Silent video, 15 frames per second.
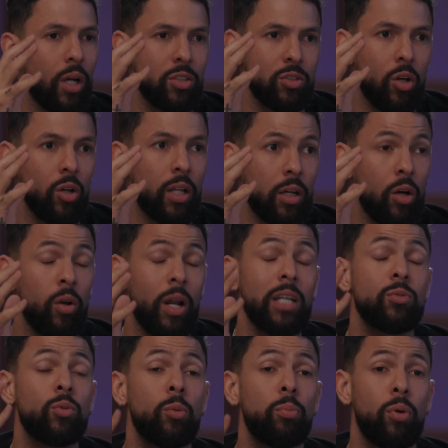I saw, like, oh,
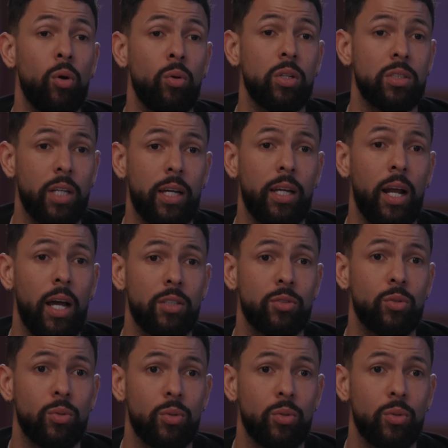that's what a pro looks like in high school.